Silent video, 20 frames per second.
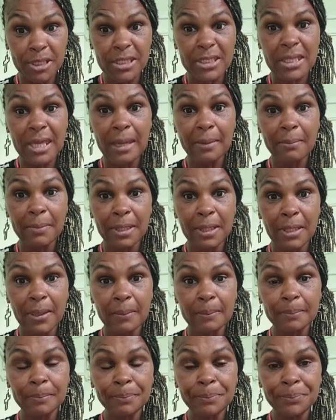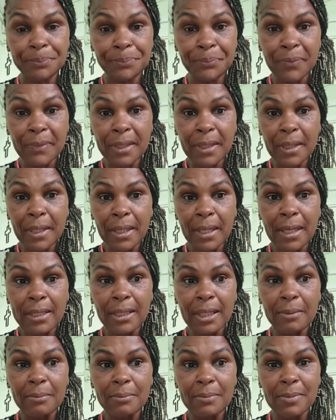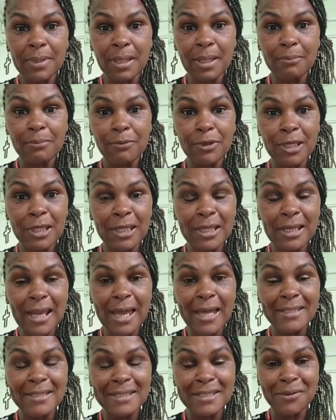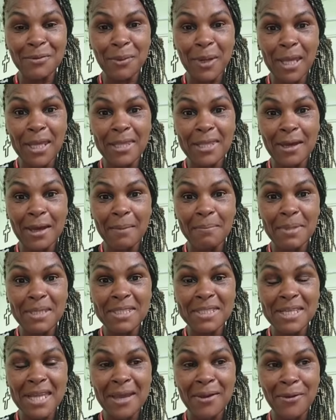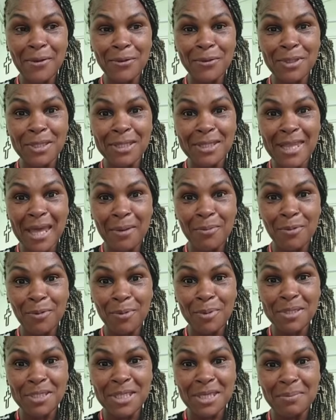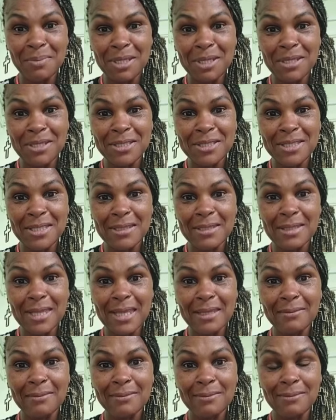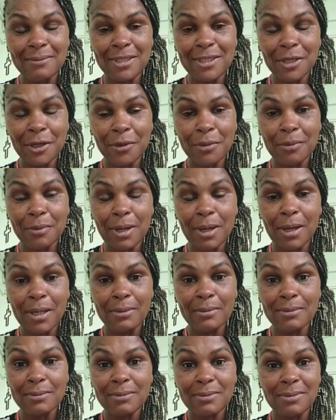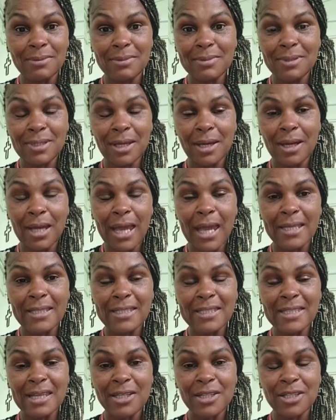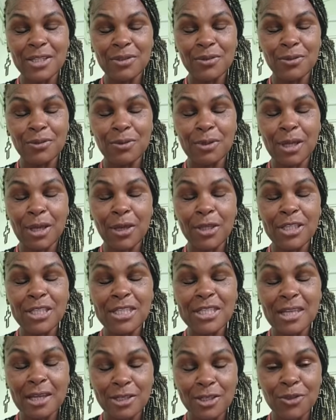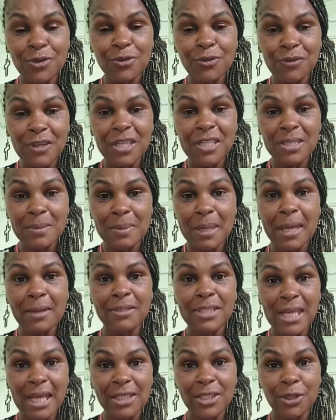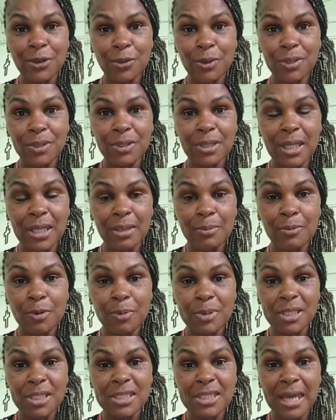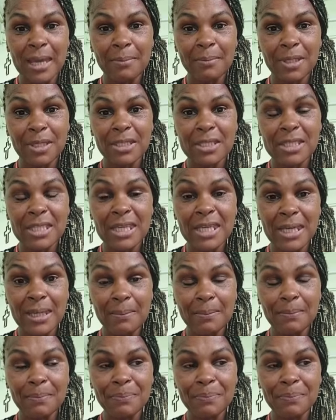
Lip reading: Gambia. And I'm really glad in a way that I missed out on that property, because it then, I had heard such good things about Daniel and the Properties Gambia team,